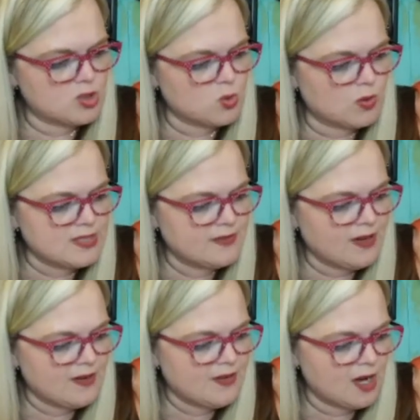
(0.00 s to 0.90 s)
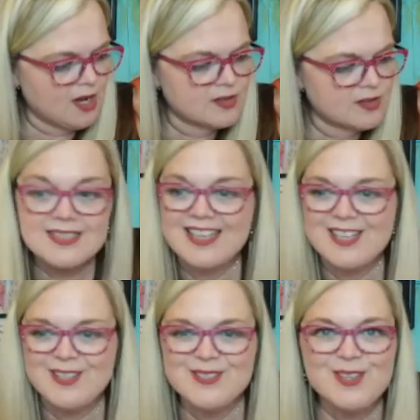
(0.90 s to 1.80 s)
$25. Thank
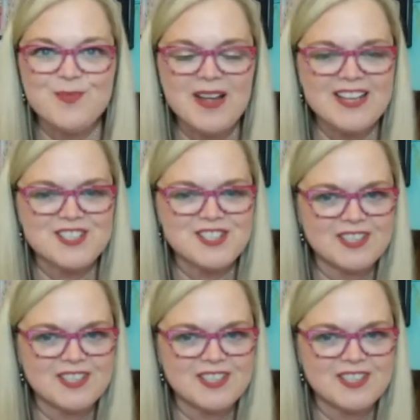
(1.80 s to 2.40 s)
you so much.